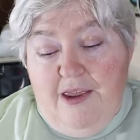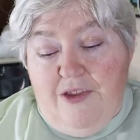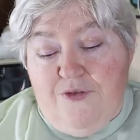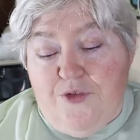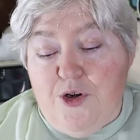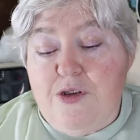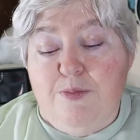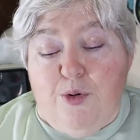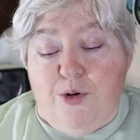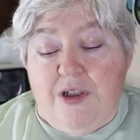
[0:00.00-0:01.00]
the
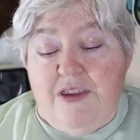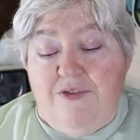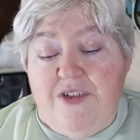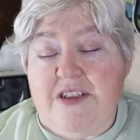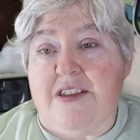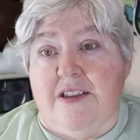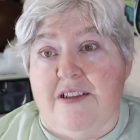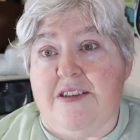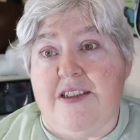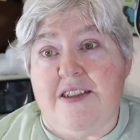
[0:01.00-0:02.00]
first born at the
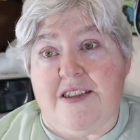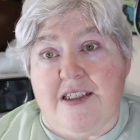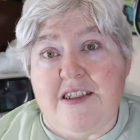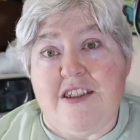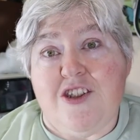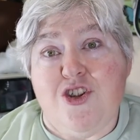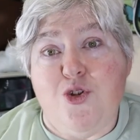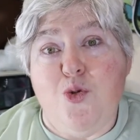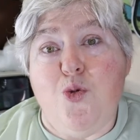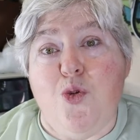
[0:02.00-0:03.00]
facility since
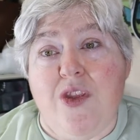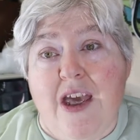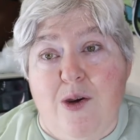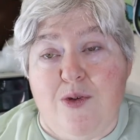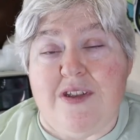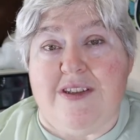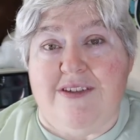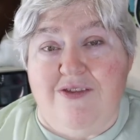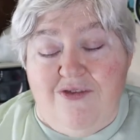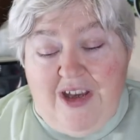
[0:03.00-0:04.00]

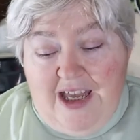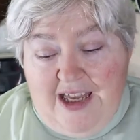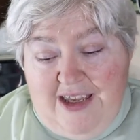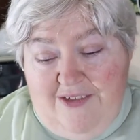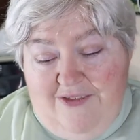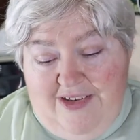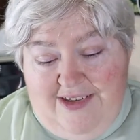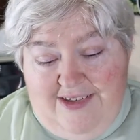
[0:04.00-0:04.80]
2005.